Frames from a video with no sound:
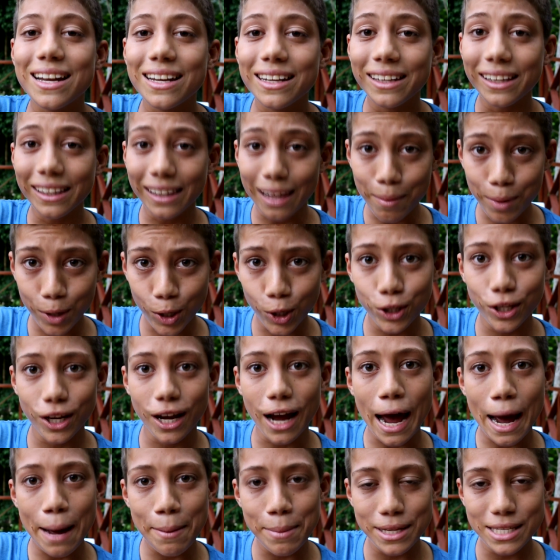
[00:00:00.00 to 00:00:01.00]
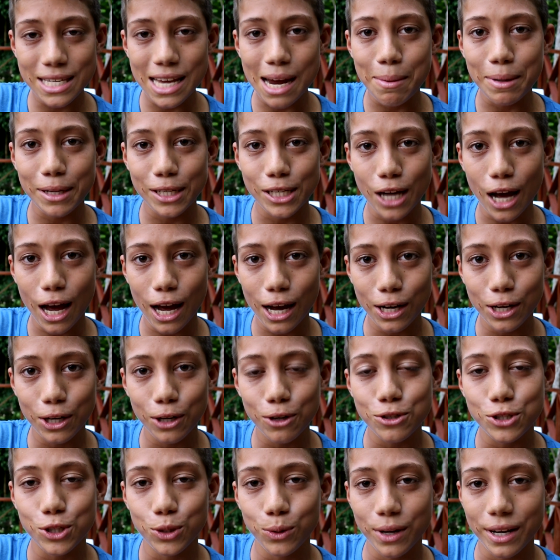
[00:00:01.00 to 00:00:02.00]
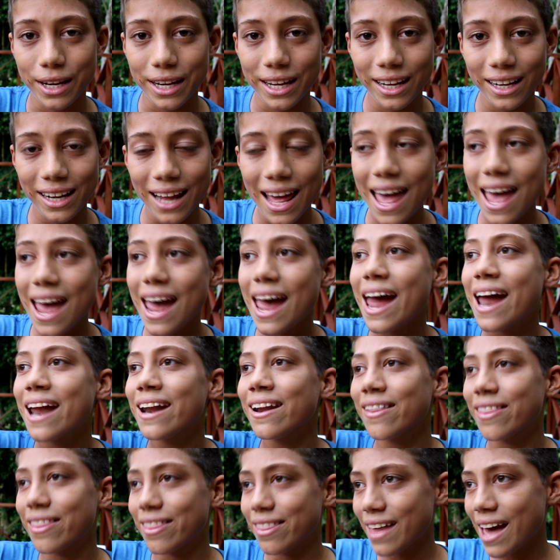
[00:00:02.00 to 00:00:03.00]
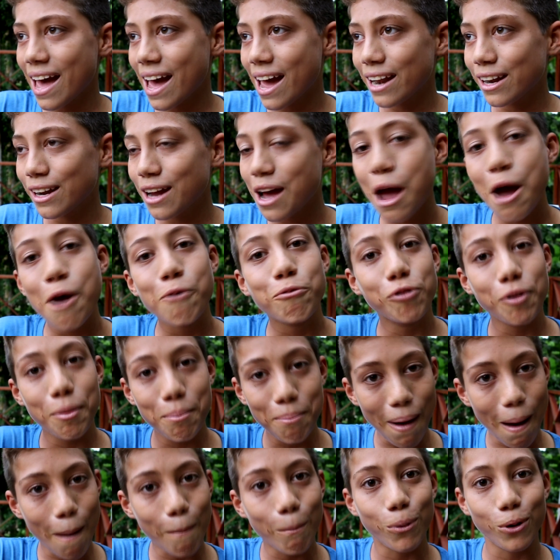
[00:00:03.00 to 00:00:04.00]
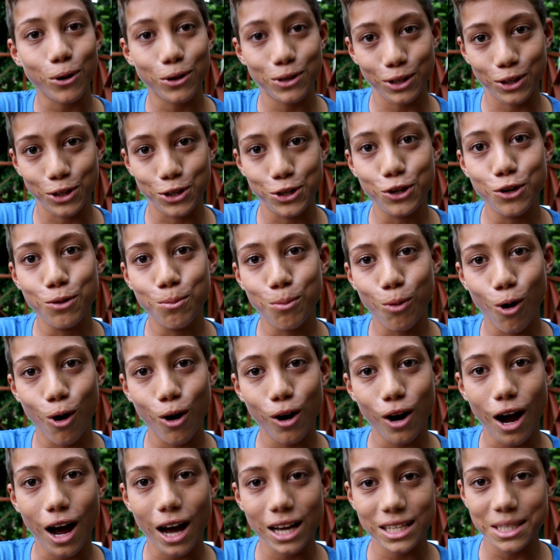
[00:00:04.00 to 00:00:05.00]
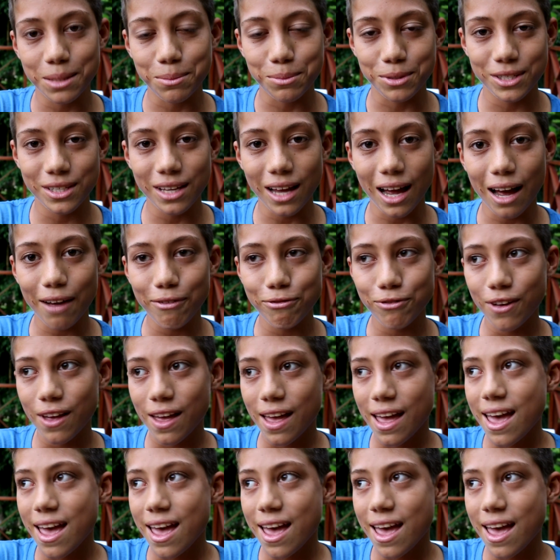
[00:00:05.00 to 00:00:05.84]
to let me know in the comments how many tacos you can eat, and then remember to do more awesome stuff,